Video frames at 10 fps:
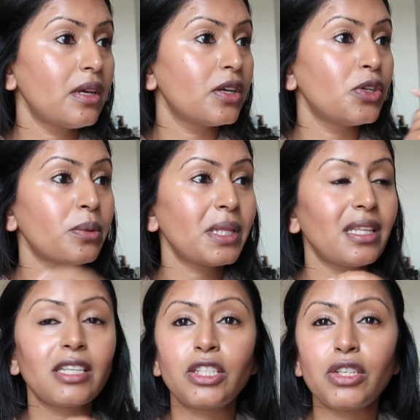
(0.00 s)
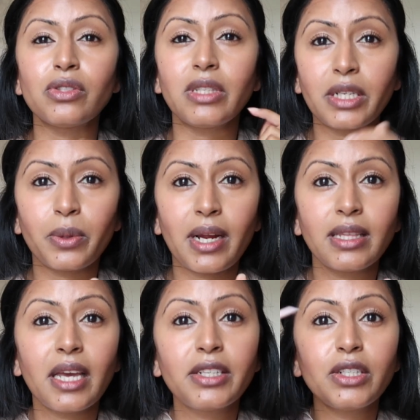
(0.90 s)
normally I like to use liquid
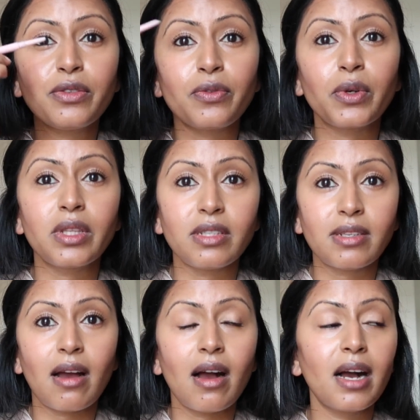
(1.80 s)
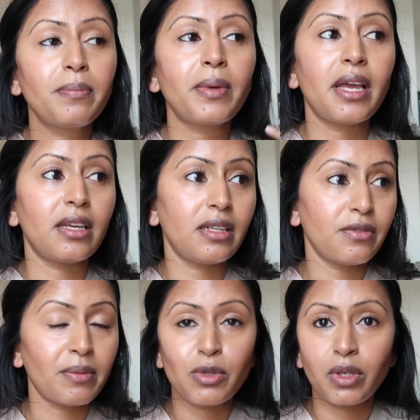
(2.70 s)
eyeliner for the top and
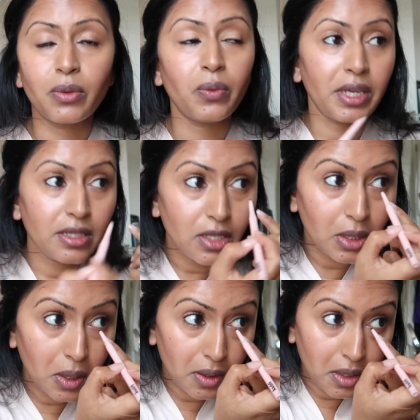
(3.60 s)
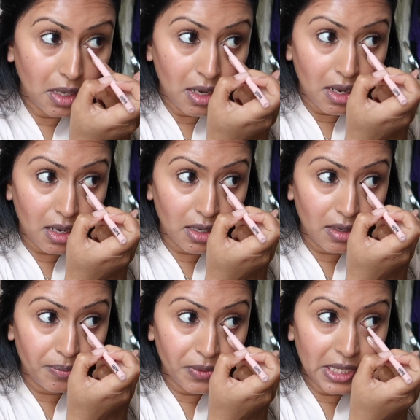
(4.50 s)
if I'm doing a winged look.
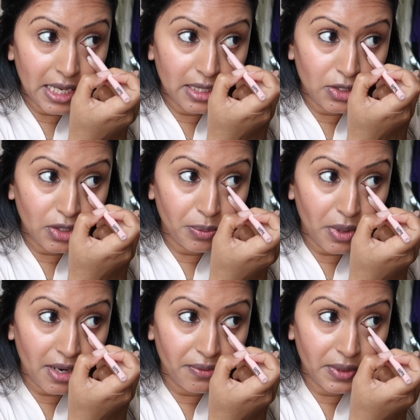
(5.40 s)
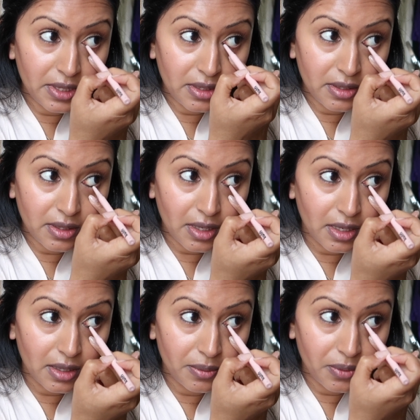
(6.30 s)
Again, it's your preference,
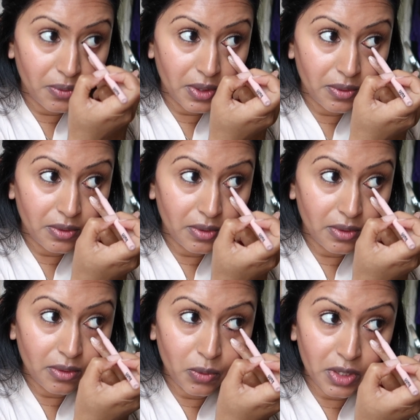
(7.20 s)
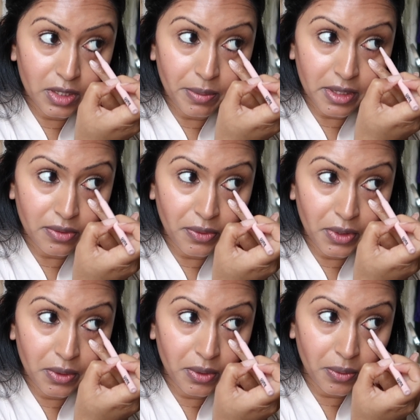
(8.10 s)
what works best for
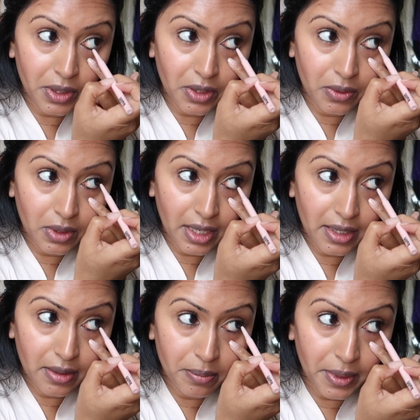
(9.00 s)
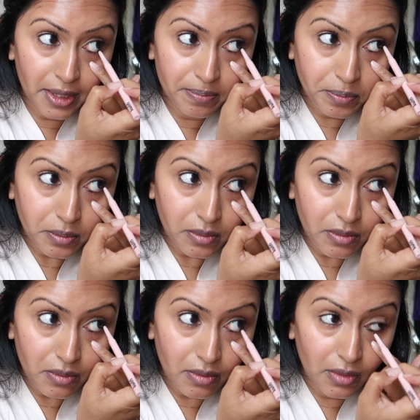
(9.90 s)
you or what you like, but
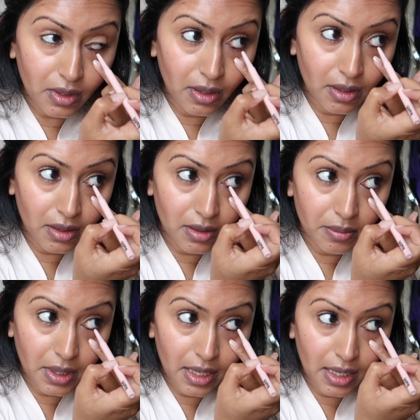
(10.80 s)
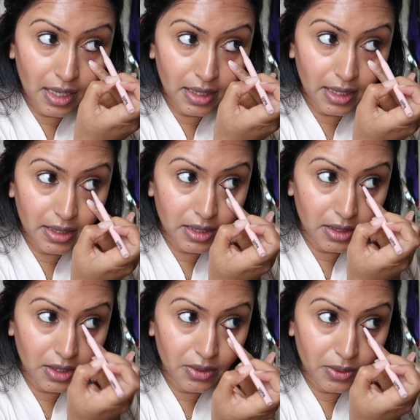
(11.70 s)
I like
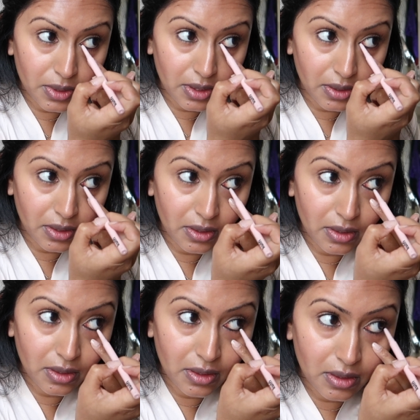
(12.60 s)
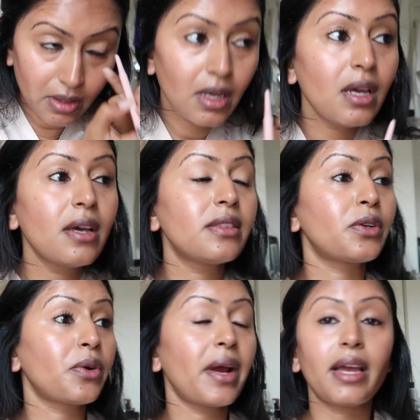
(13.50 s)
to use the
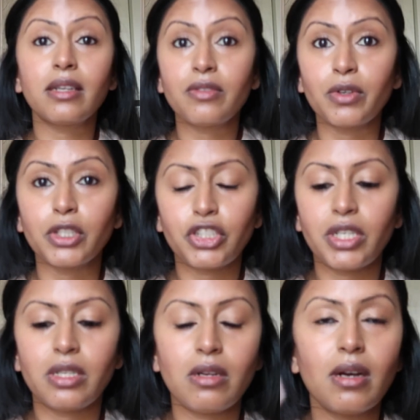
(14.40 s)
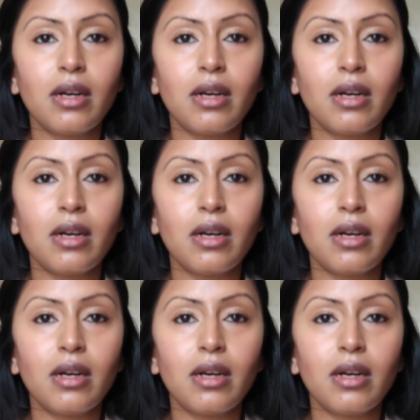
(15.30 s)
crayon version